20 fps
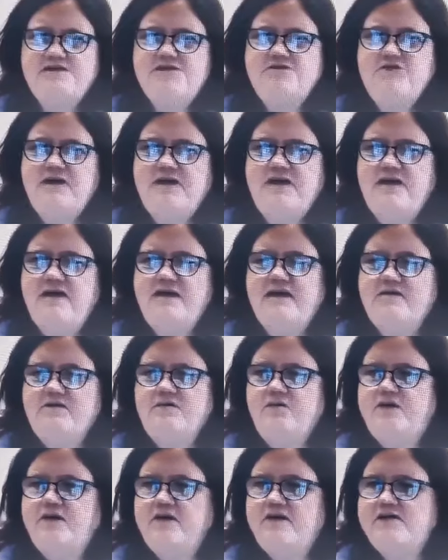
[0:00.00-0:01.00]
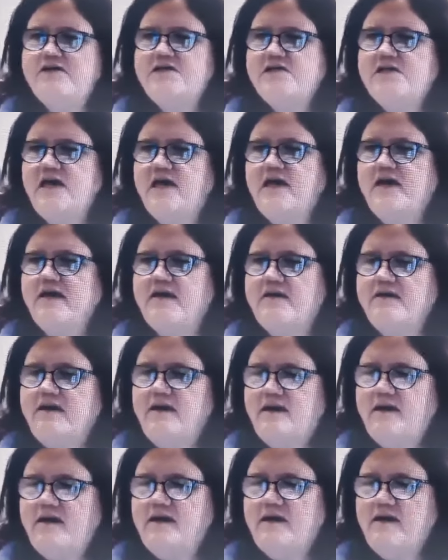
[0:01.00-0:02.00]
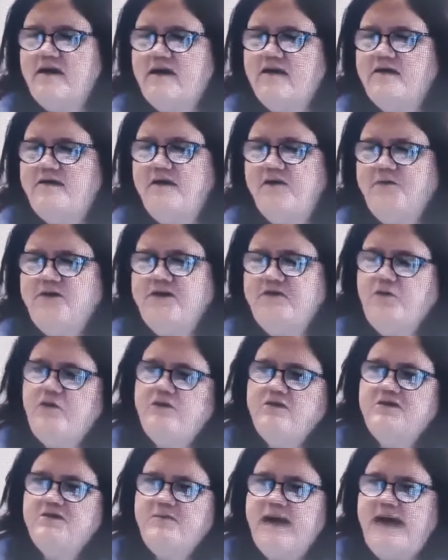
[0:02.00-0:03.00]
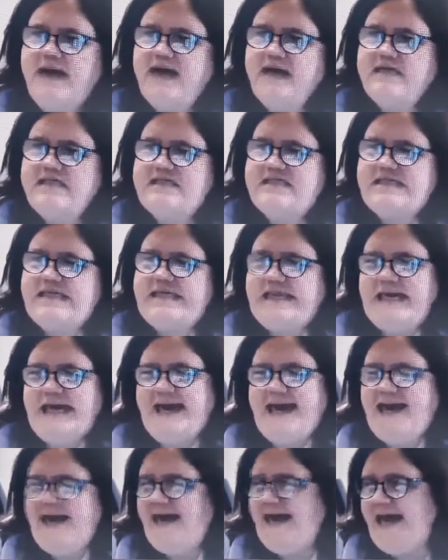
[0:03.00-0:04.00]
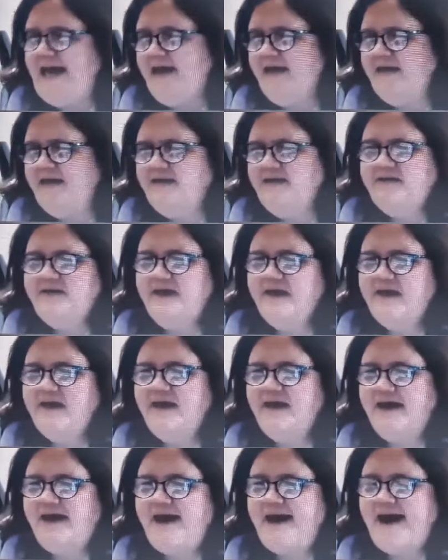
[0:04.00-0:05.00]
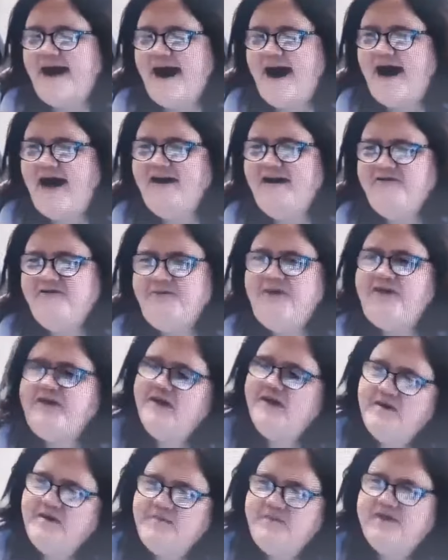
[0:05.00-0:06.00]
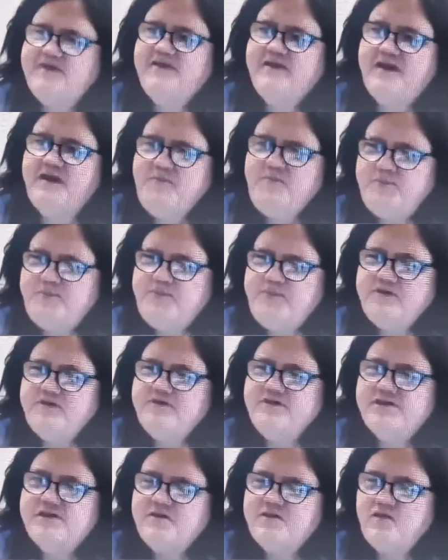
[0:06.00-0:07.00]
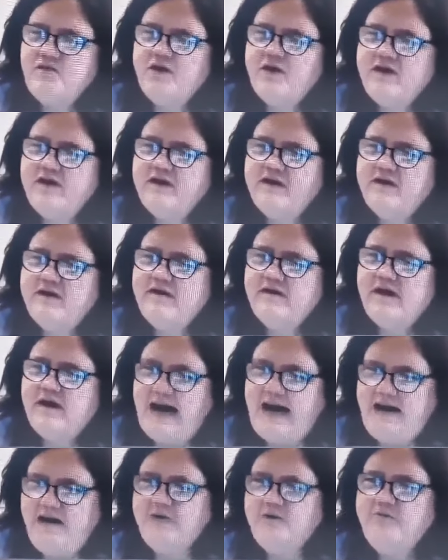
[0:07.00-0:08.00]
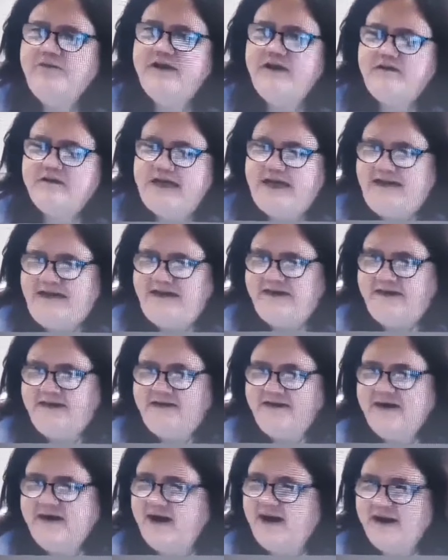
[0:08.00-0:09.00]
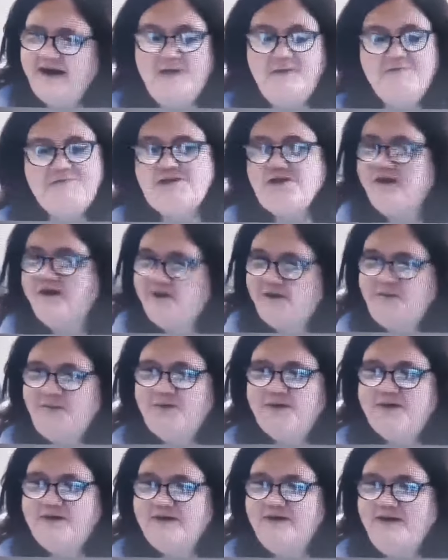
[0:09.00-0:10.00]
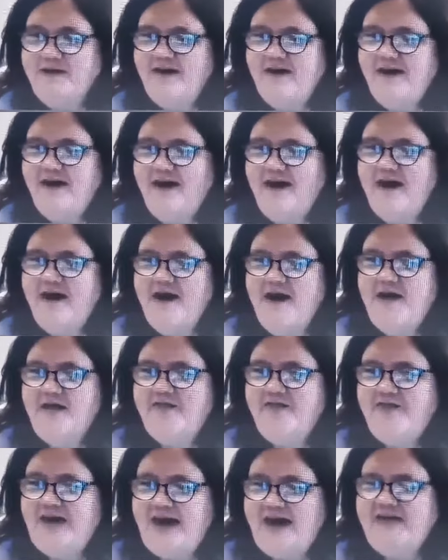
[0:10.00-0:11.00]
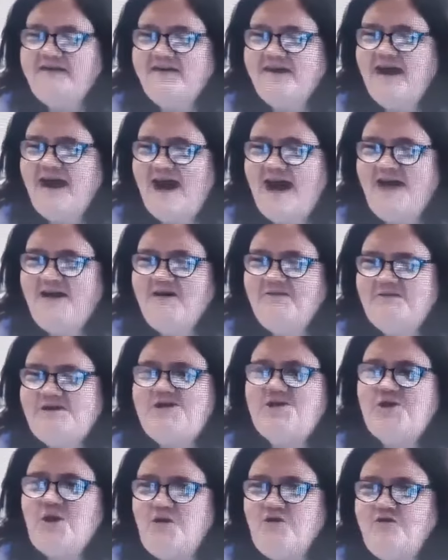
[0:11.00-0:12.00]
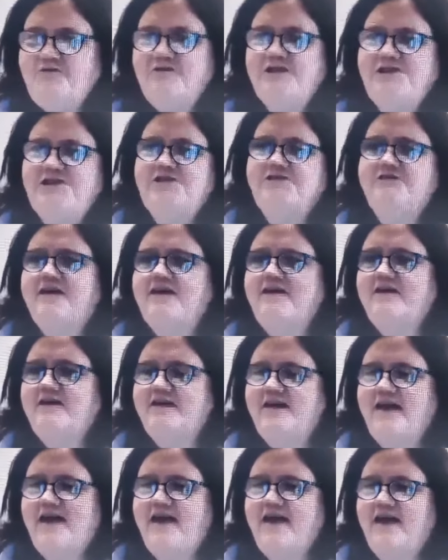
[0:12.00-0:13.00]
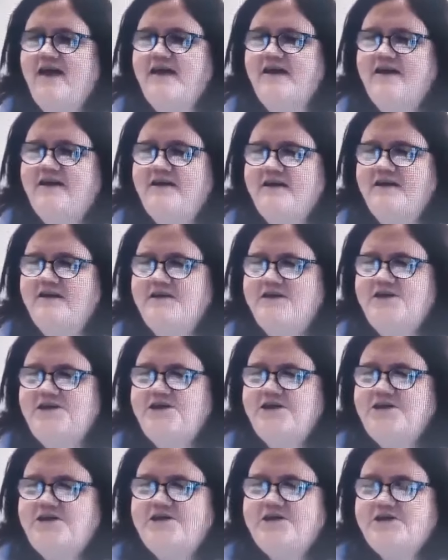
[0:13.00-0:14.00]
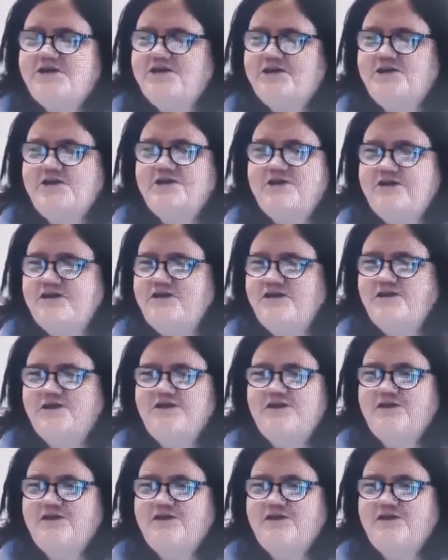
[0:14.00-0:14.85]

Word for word: think yesterday he held one inside. No one wore a mask. And I've become the type of person where I hope they all get it and die. I'm sorry, but that I am so frustrated and just